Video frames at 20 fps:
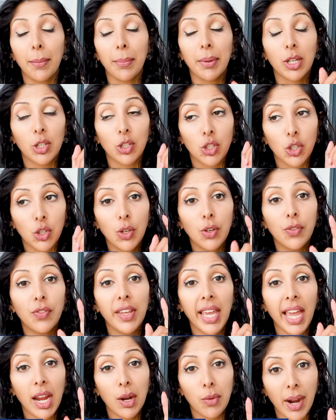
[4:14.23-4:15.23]
because
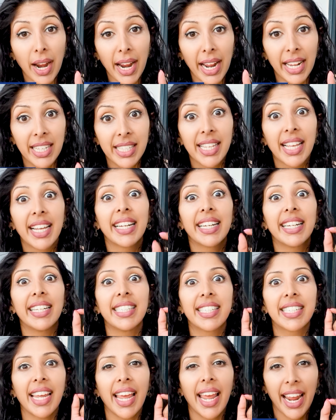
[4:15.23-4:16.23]
UVA rays
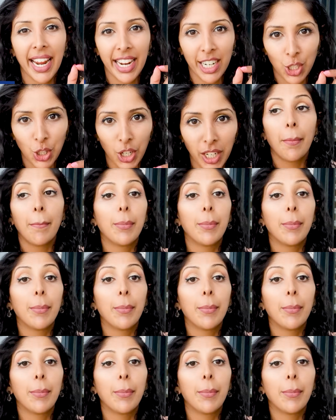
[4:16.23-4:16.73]
leads to aging.